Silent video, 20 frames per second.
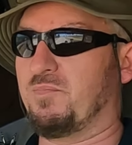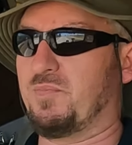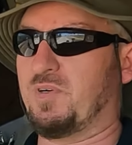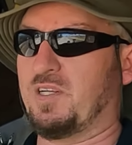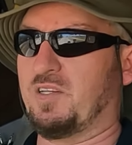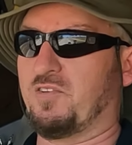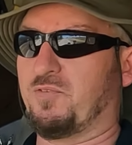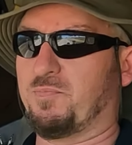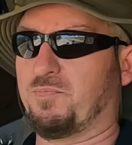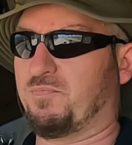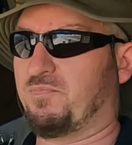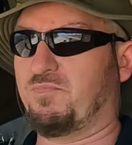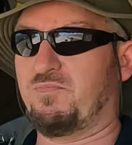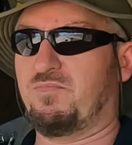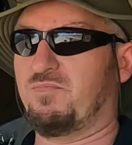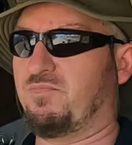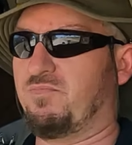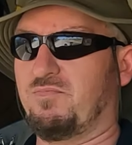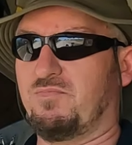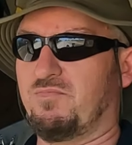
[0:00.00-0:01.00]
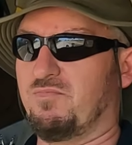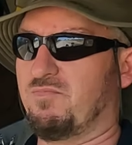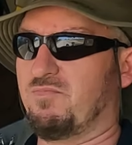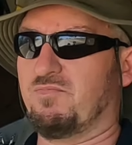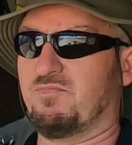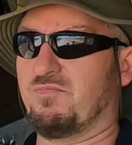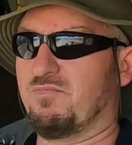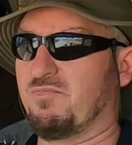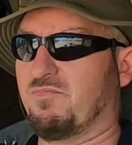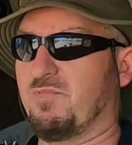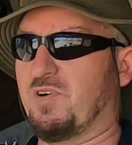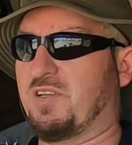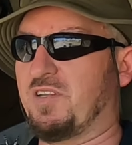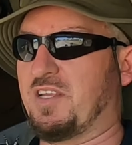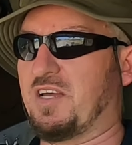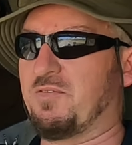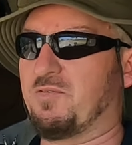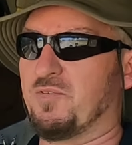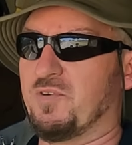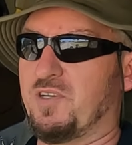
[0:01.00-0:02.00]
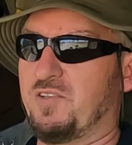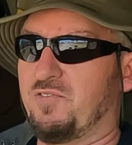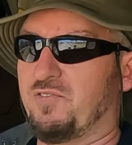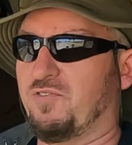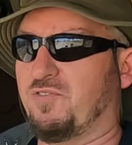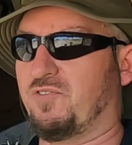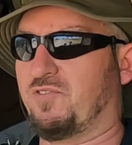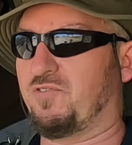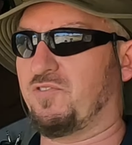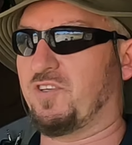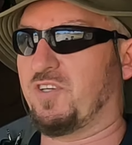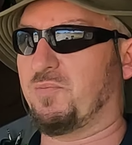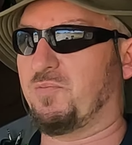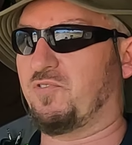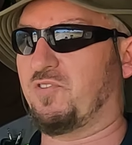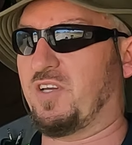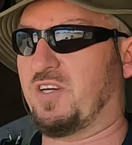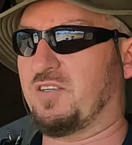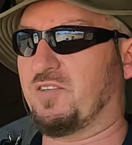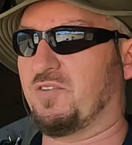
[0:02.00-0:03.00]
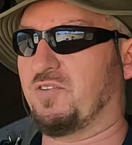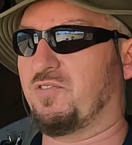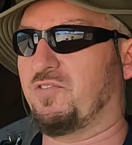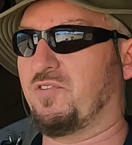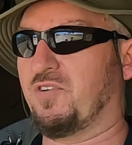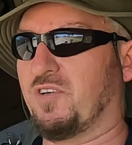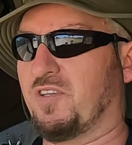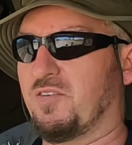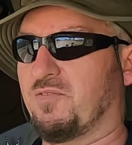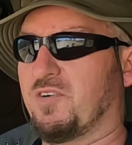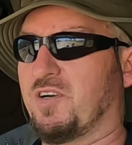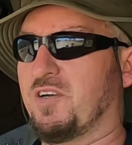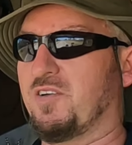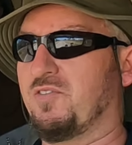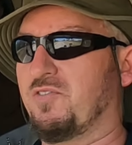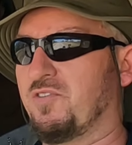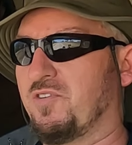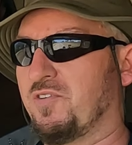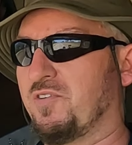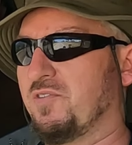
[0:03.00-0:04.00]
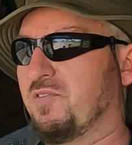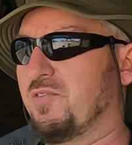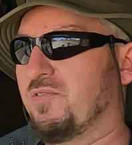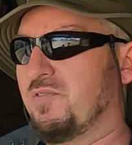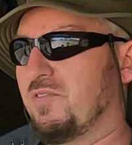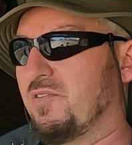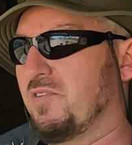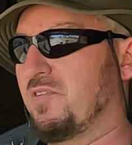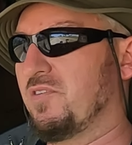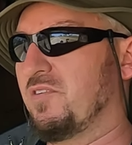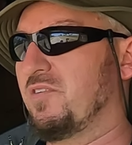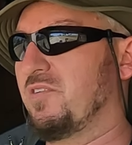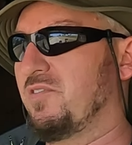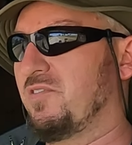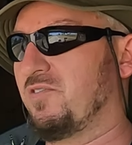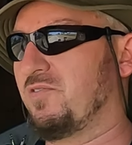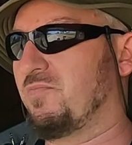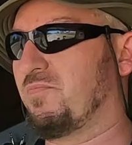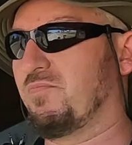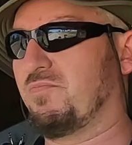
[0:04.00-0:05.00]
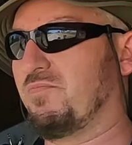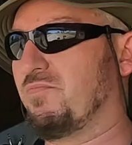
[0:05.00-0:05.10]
and it's one of the other reasons you see them stuck on the side of the road too. Just,